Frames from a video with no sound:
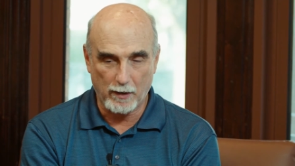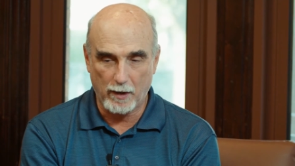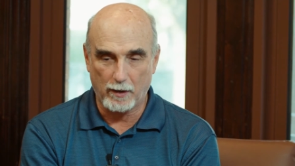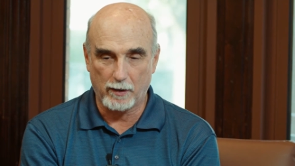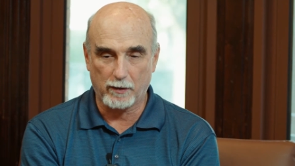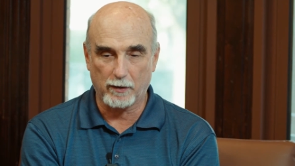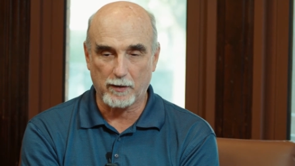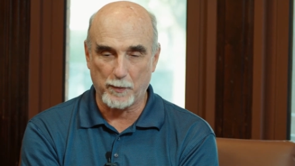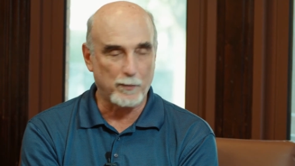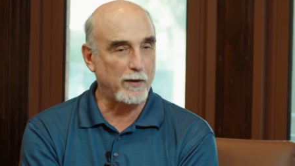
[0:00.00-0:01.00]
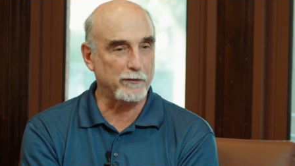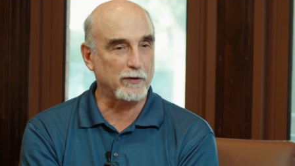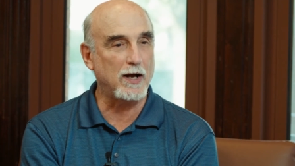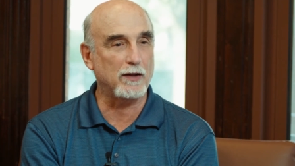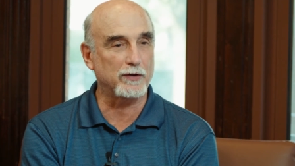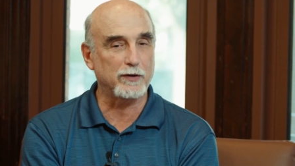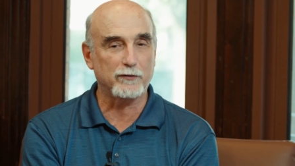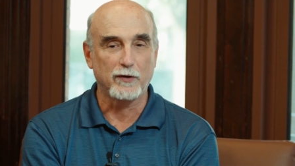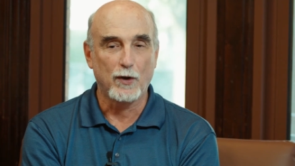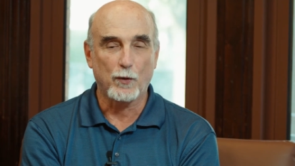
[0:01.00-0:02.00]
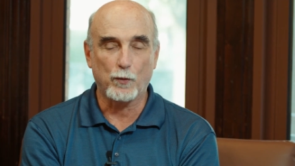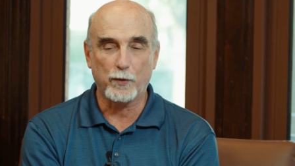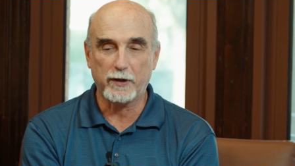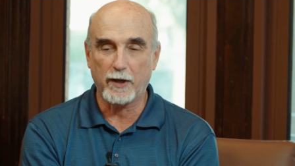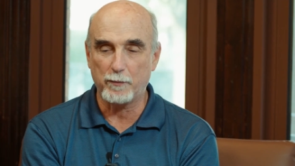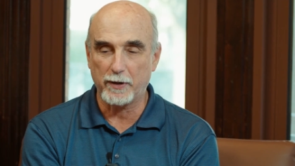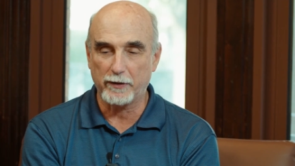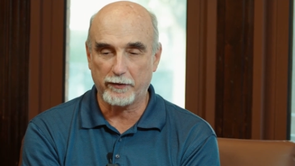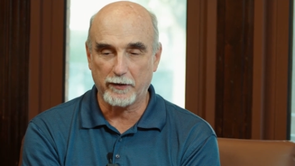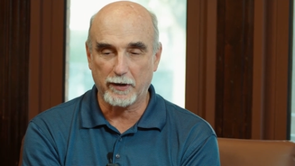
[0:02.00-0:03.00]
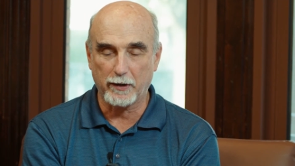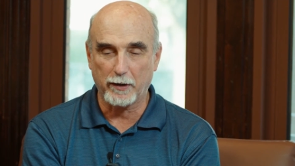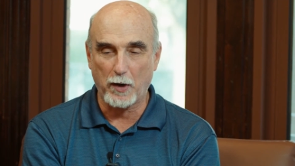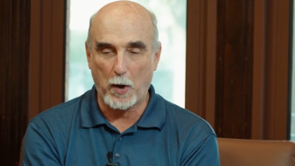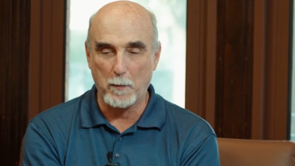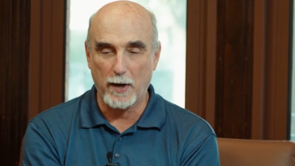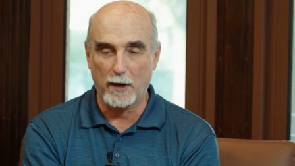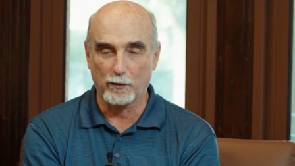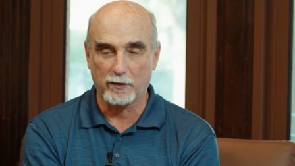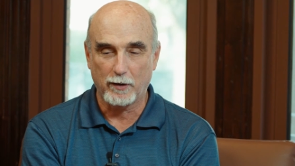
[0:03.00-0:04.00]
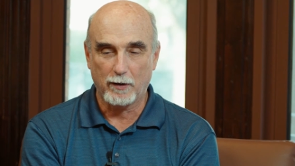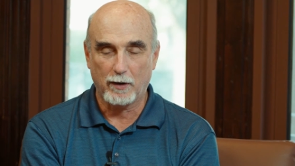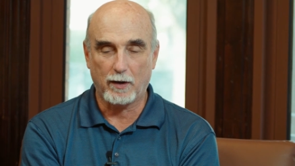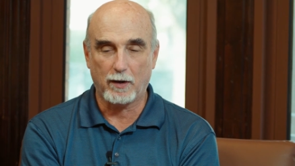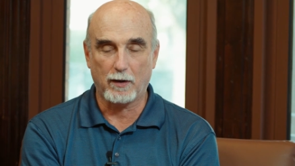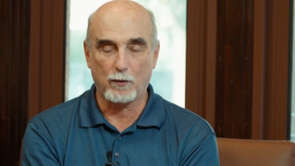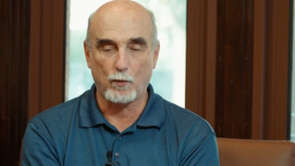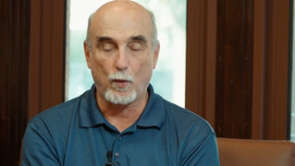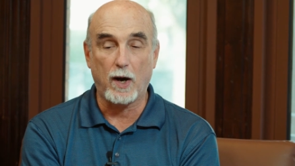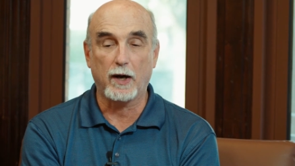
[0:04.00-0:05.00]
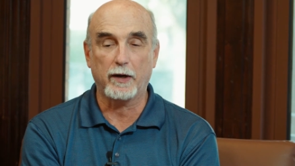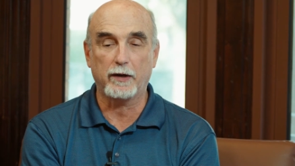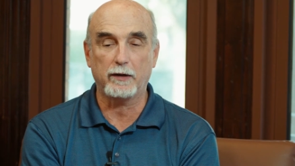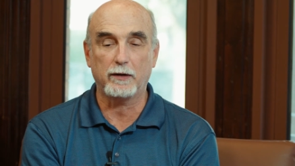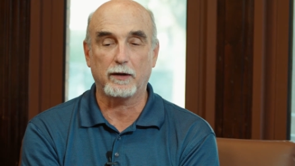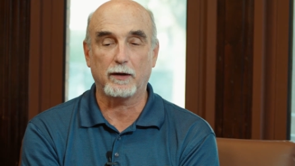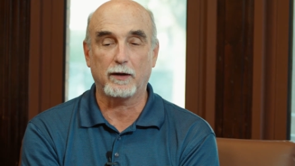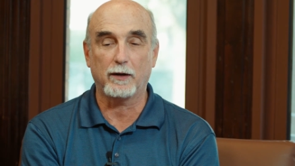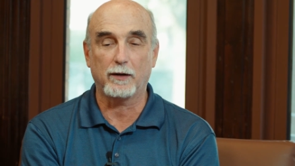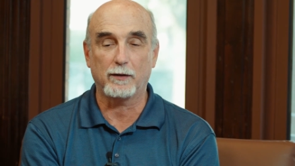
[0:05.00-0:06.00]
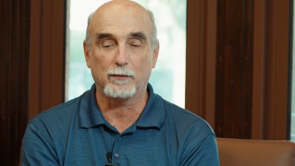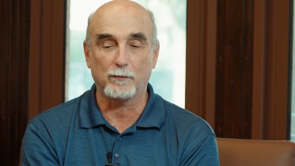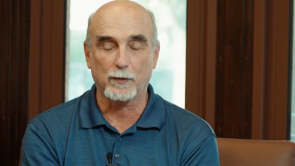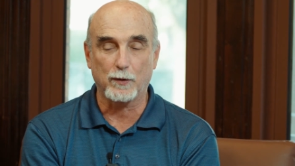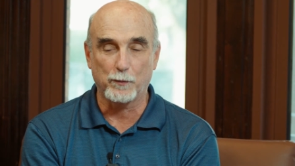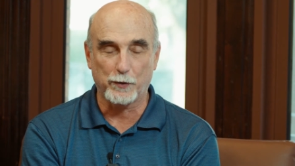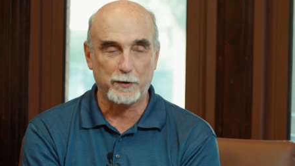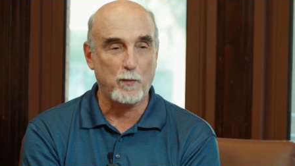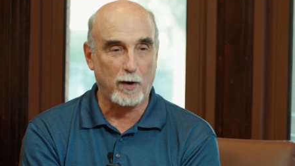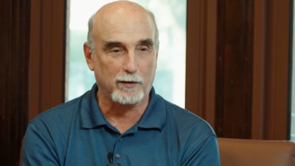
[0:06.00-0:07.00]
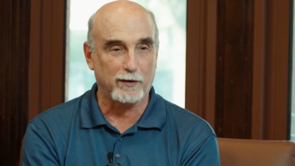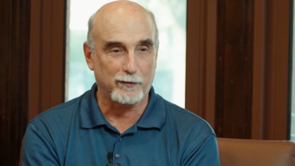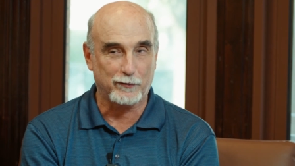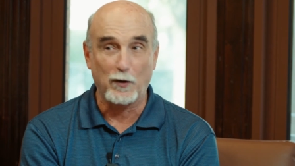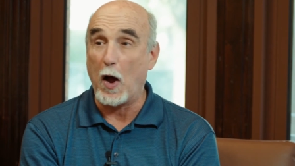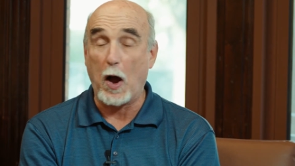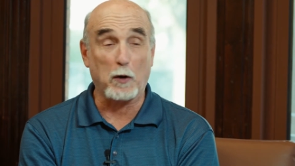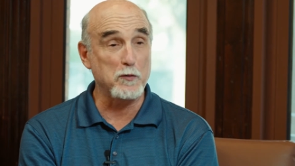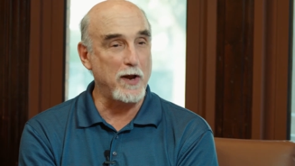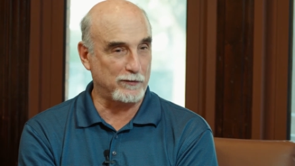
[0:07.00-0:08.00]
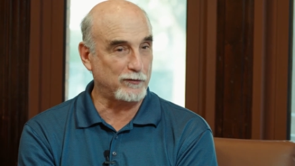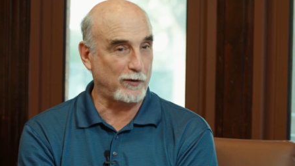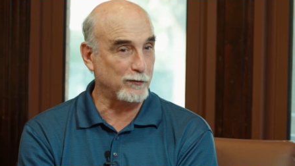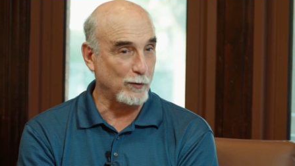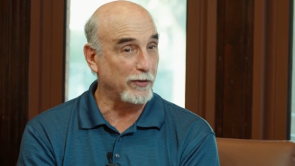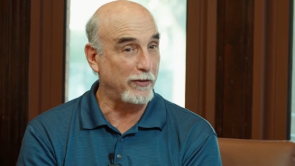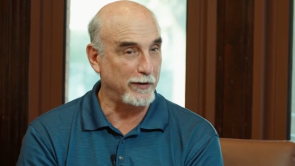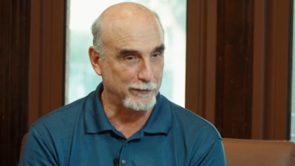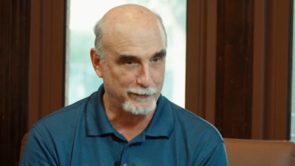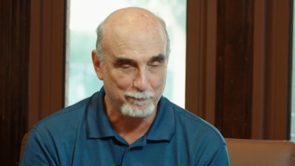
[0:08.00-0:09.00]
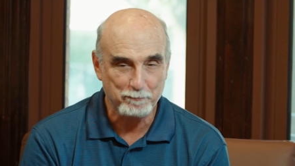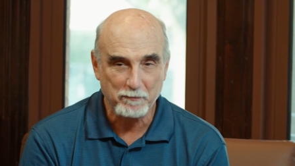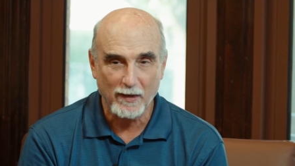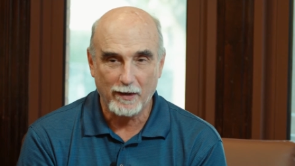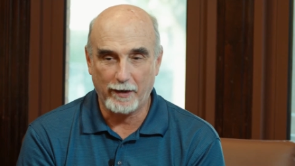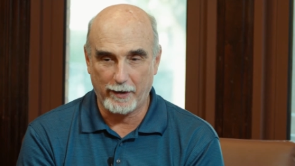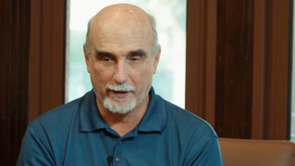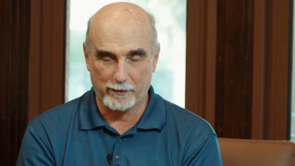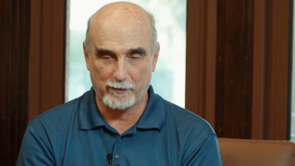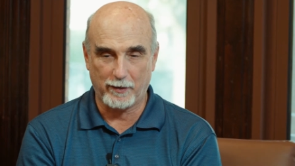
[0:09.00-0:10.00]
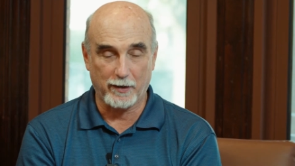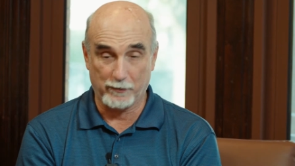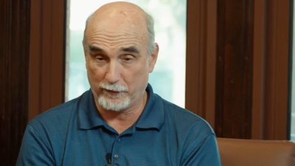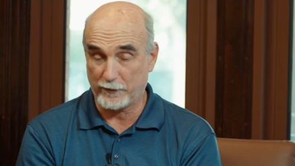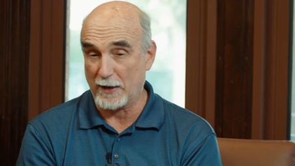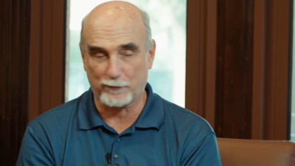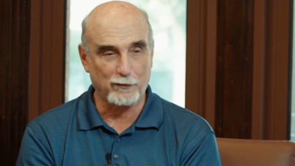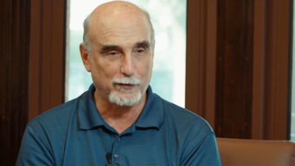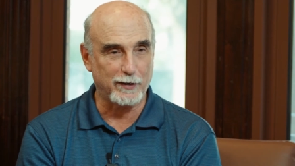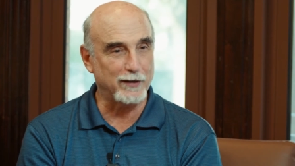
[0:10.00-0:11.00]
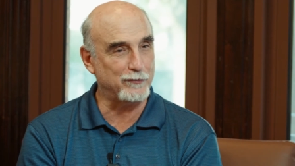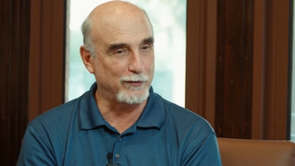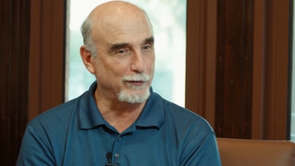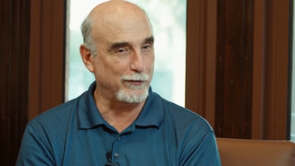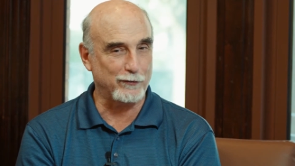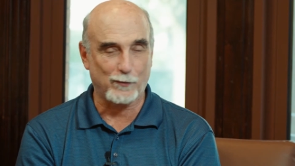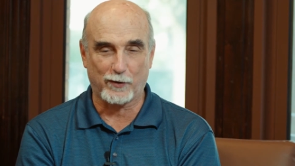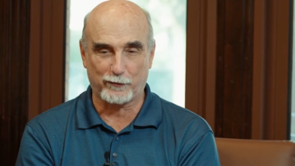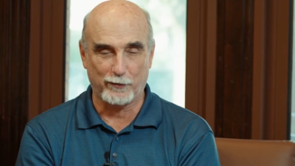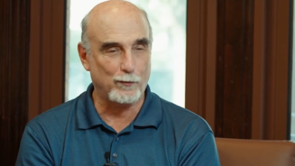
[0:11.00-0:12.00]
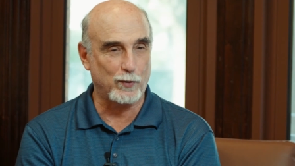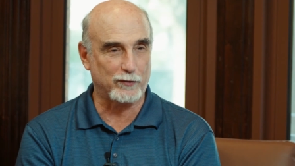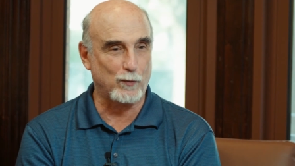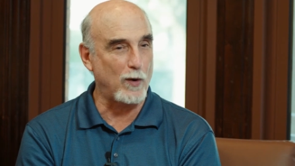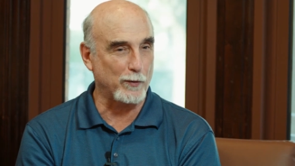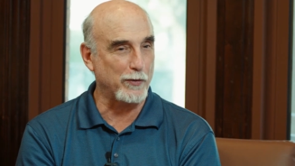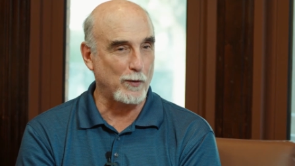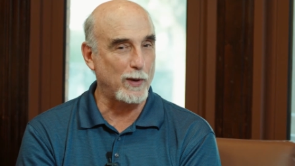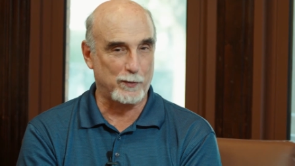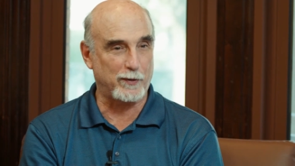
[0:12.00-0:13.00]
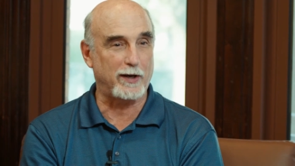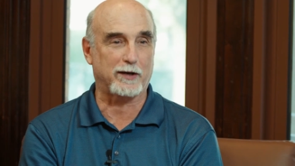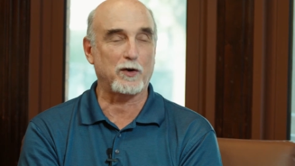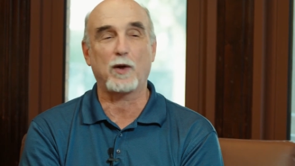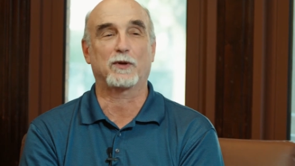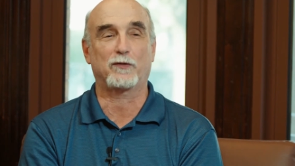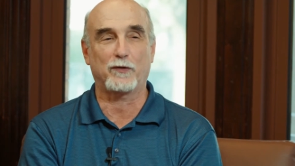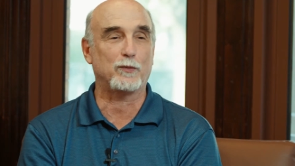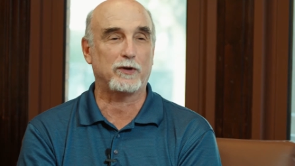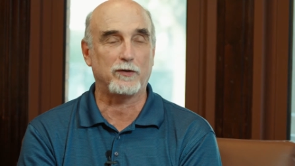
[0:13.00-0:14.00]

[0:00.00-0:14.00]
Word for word: a couple of other colleagues. We have been thinking about why complete markets are not such good things. And this actually gets into this question of what's wrong with the welfare economics that we